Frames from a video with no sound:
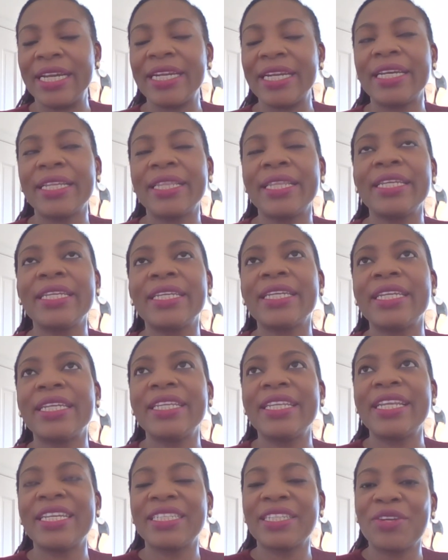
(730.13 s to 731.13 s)
And I think
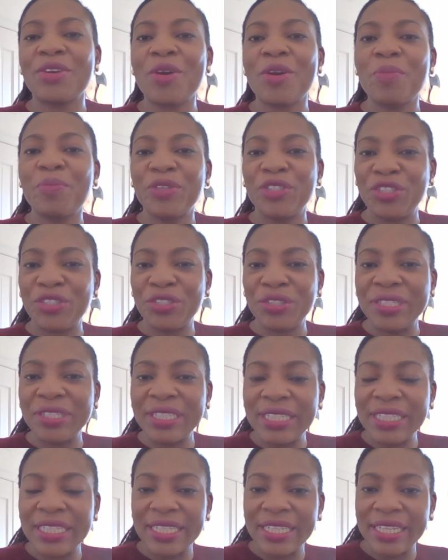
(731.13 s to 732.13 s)
there's an
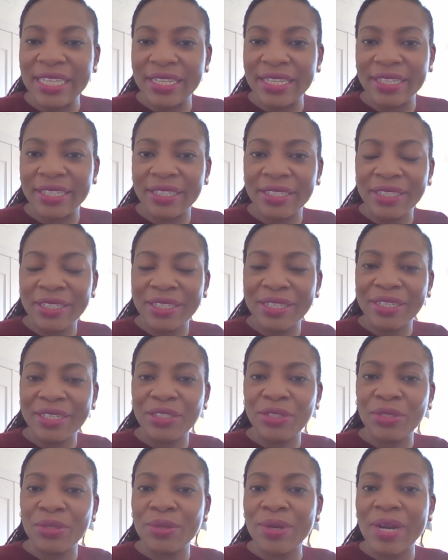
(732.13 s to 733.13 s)
opportunity here
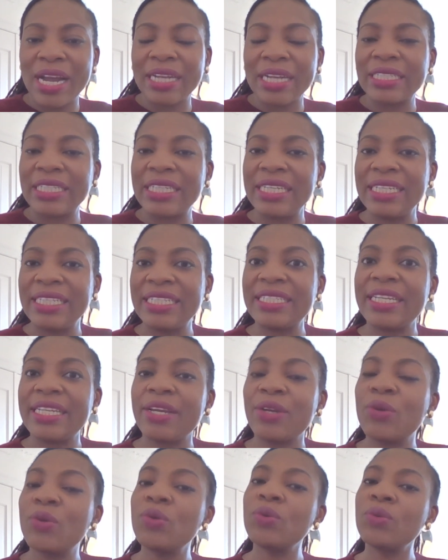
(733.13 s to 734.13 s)
to actually
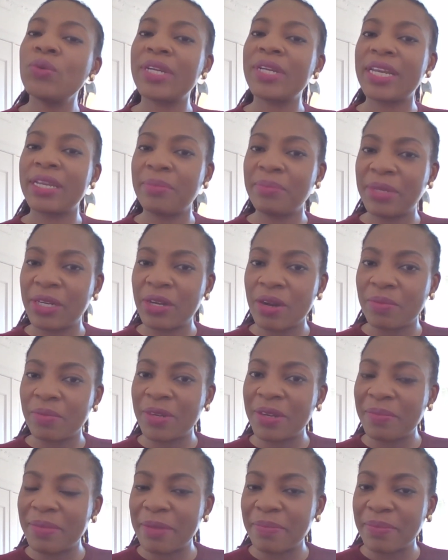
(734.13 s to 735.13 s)
say who can
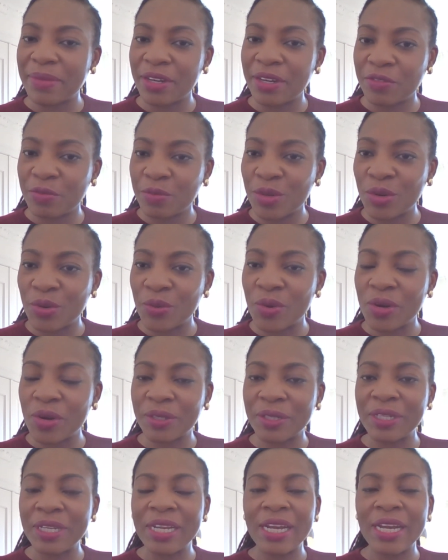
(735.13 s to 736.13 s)
become a member of
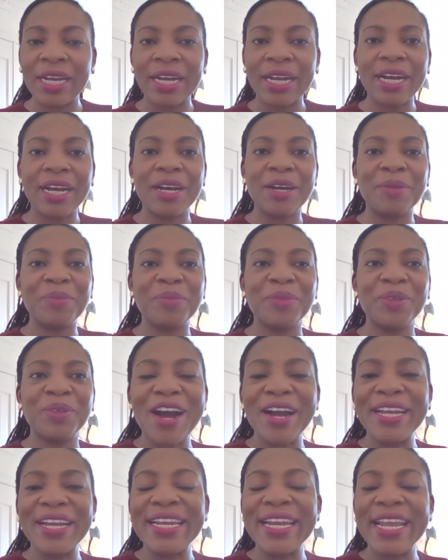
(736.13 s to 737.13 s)
ProWoc.
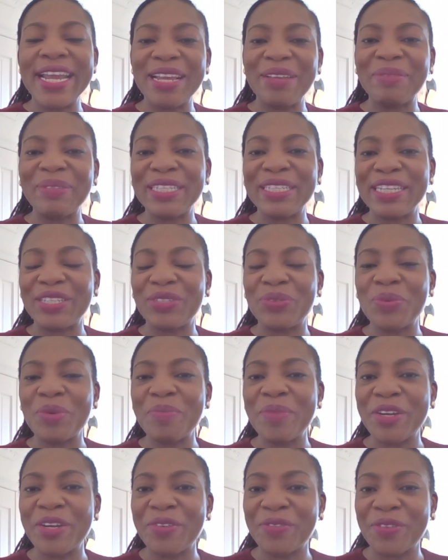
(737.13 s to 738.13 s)
Our name says
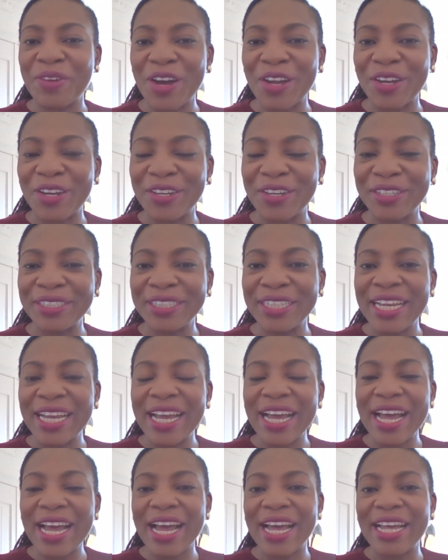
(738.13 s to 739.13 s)
women of color.
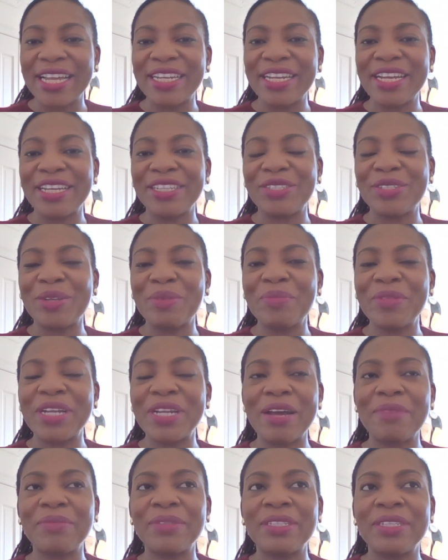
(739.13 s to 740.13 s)
And
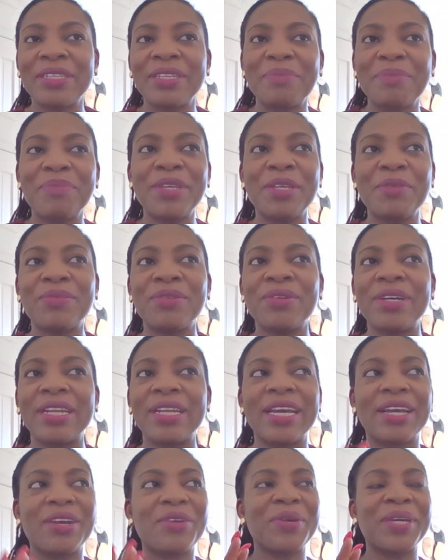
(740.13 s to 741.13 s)
sometimes people are
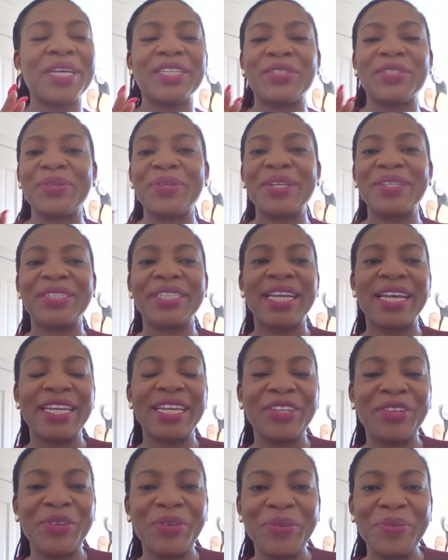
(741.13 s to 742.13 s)
like, okay, so does that
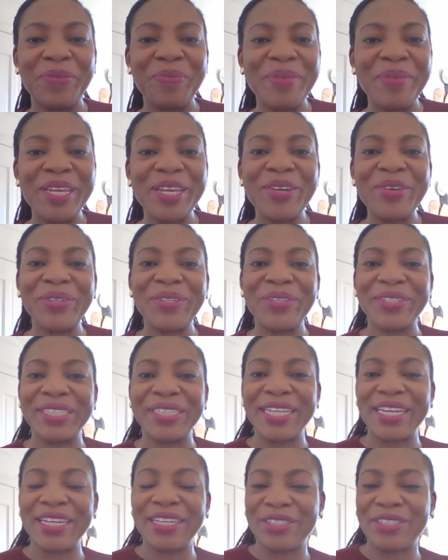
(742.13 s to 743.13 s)
include me or does
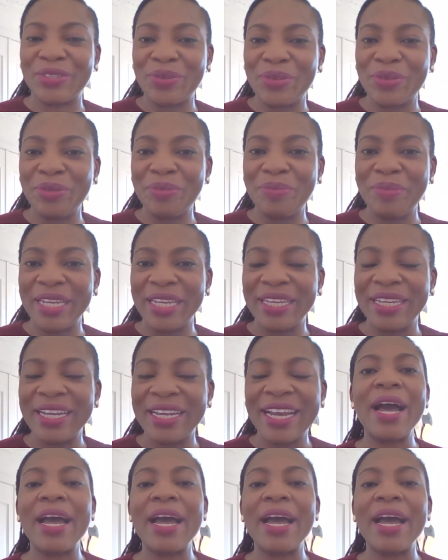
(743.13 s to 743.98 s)
that exclude me?